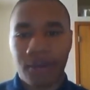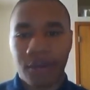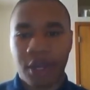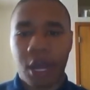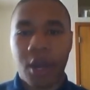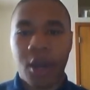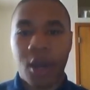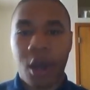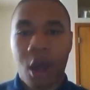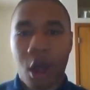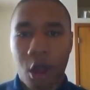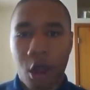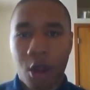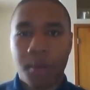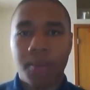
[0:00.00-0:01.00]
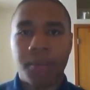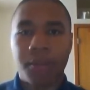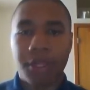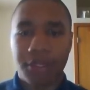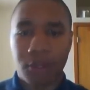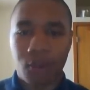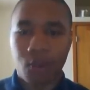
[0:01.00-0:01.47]
will not harm
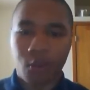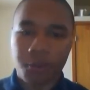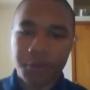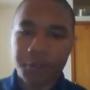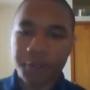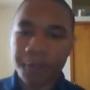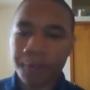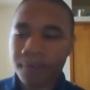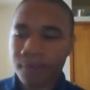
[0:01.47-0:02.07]
these groups.